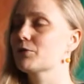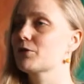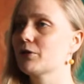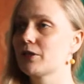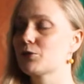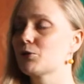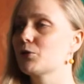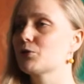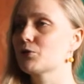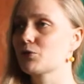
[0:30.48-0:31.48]
was lucky to
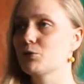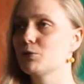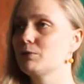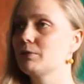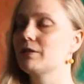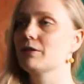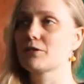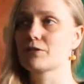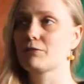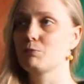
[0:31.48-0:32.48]
go to a school with
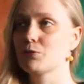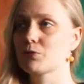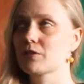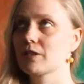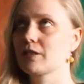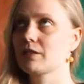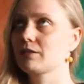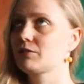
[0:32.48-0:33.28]
lots of music.